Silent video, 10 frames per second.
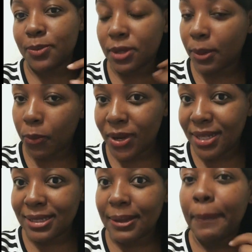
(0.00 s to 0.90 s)
the
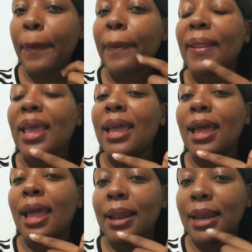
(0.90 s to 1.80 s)
point.
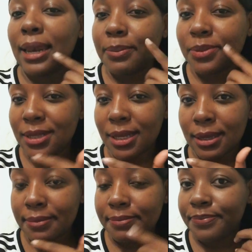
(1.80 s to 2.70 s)
And
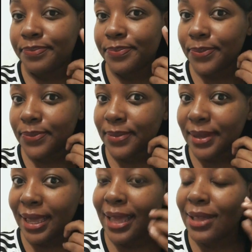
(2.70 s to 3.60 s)
lipstick.
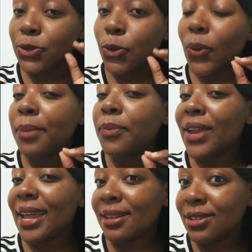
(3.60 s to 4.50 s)
So what I'm
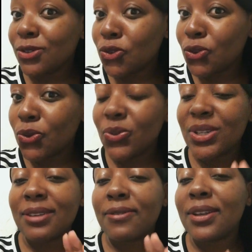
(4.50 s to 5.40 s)
reacting to
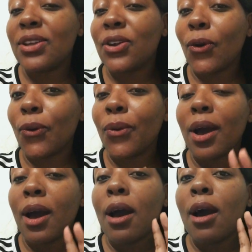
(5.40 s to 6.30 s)
is a video
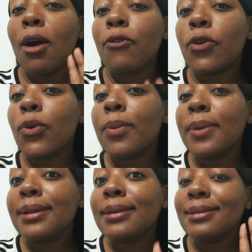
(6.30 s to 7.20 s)
of a
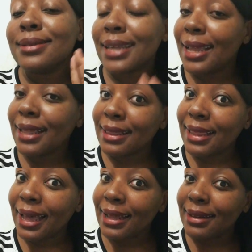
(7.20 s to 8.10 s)
woman saying
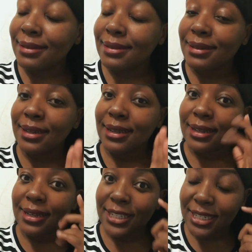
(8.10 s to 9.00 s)
that
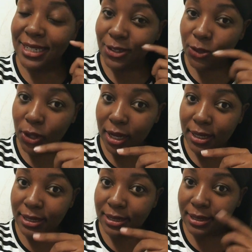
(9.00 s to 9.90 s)
she does
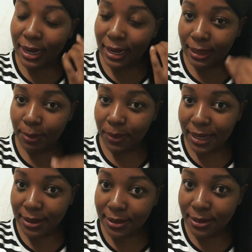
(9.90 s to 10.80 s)
not like the
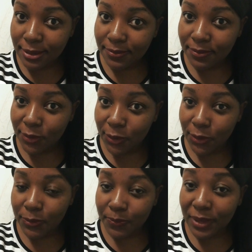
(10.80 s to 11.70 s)
blush. You
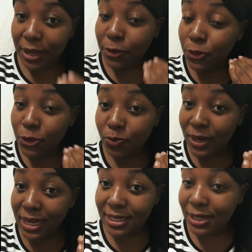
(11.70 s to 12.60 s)
know, I don't use
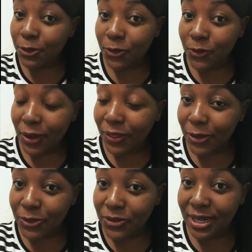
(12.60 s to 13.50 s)
blush. I don't know how they
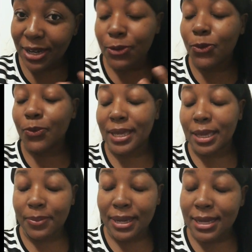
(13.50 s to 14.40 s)
use it. I don't know
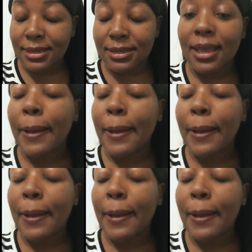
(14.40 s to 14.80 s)
makeup, guys.